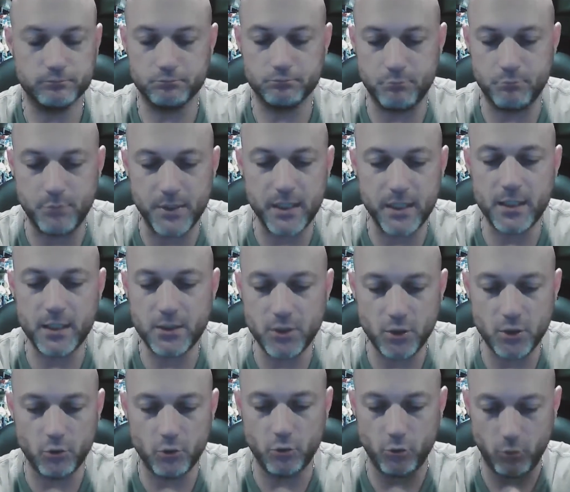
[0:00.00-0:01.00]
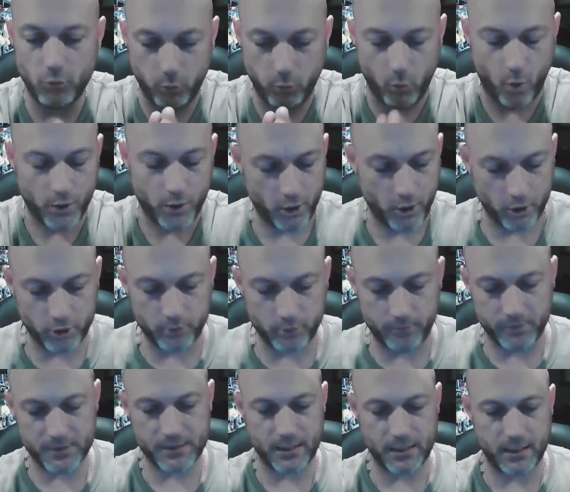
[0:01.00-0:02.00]
Be you
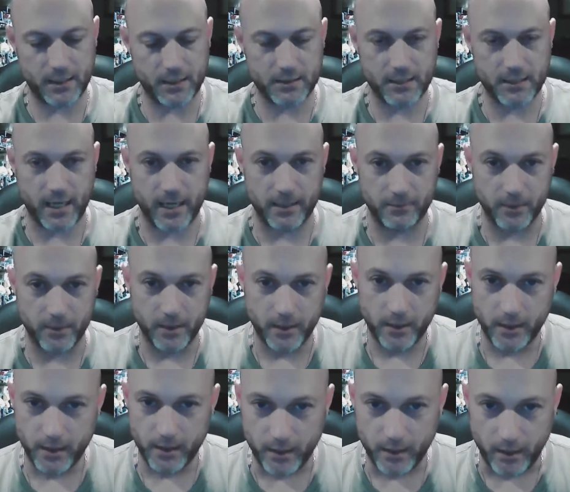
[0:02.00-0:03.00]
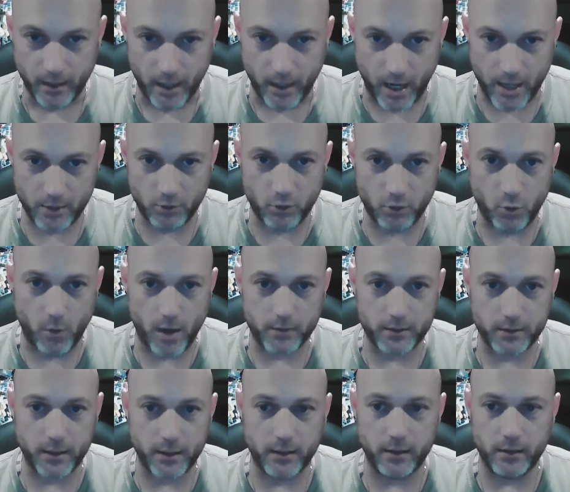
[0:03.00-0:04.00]
100% of the time. I don't go out
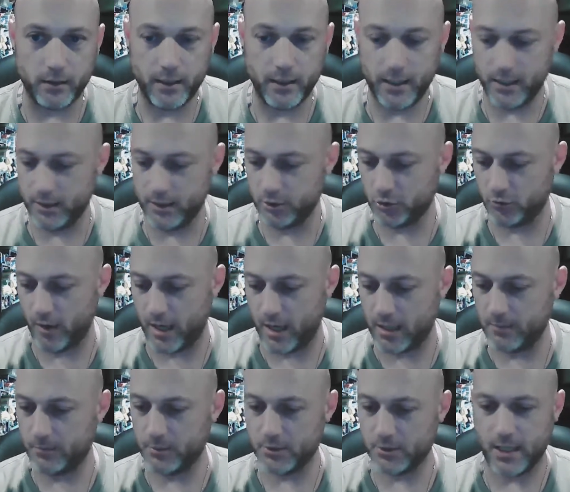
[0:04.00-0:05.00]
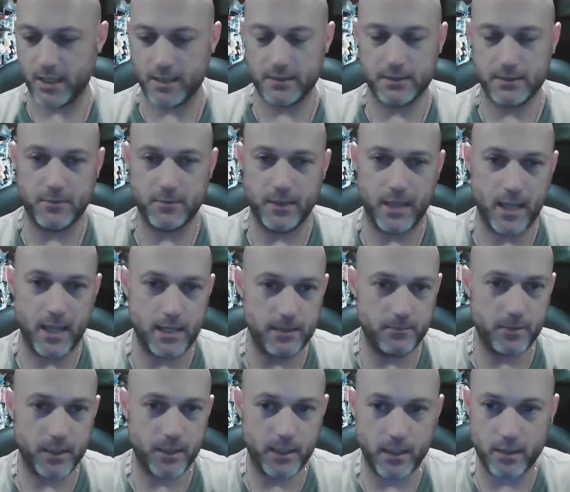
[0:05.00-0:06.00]
there and try to pretend to be
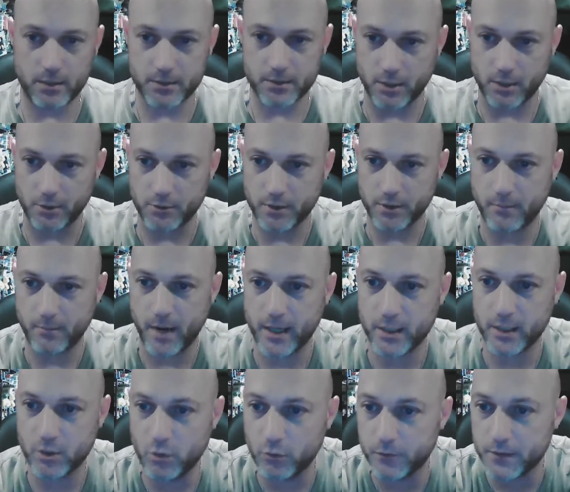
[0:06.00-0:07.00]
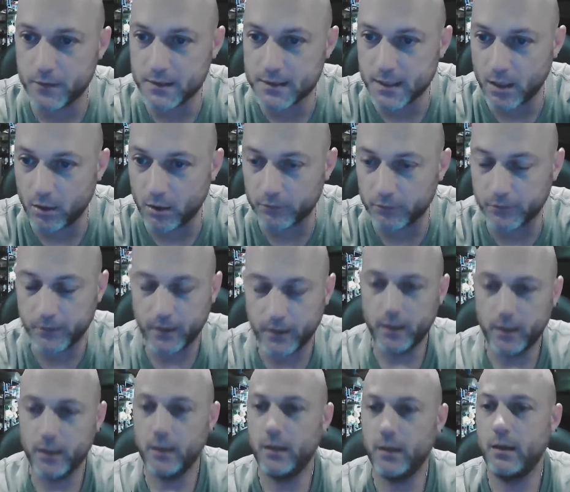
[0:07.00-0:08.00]
anybody else other than my goofy self.
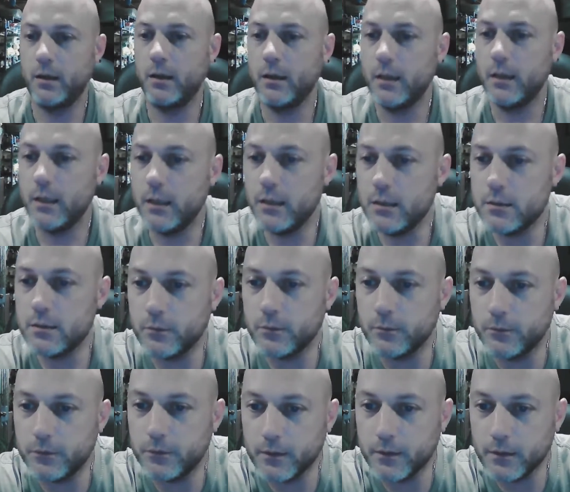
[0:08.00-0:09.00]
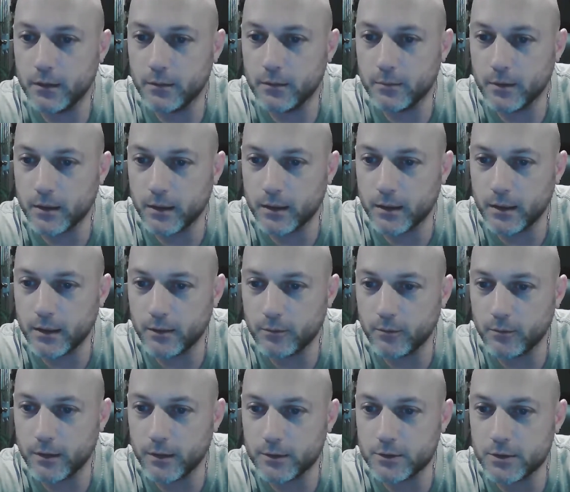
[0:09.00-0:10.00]
He's from Philly, but I can't
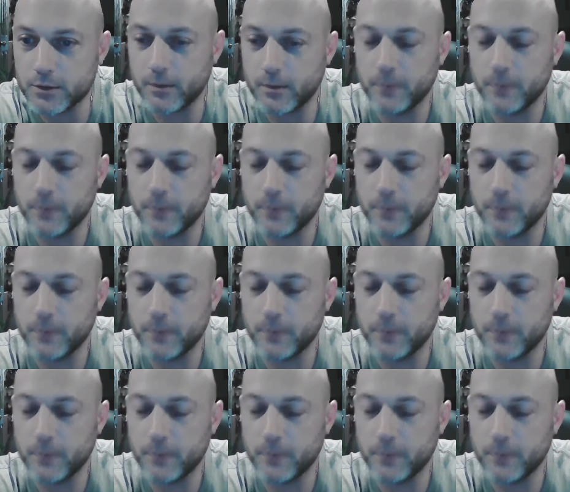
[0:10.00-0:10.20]
watch.